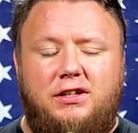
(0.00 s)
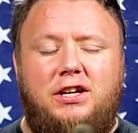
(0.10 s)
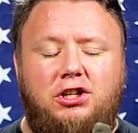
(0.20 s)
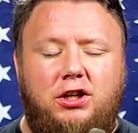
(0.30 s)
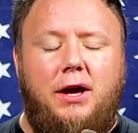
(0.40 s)

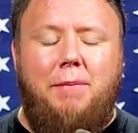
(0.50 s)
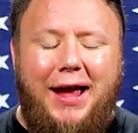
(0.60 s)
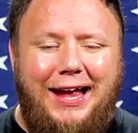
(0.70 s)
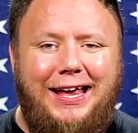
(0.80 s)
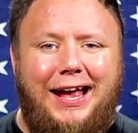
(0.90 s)
essentially a
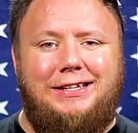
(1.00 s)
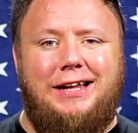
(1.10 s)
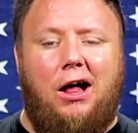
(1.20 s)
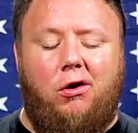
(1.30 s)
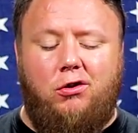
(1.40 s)
pancake
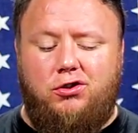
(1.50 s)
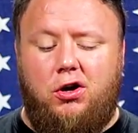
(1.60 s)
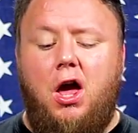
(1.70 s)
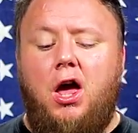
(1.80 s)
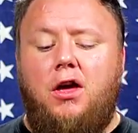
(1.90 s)
style holster.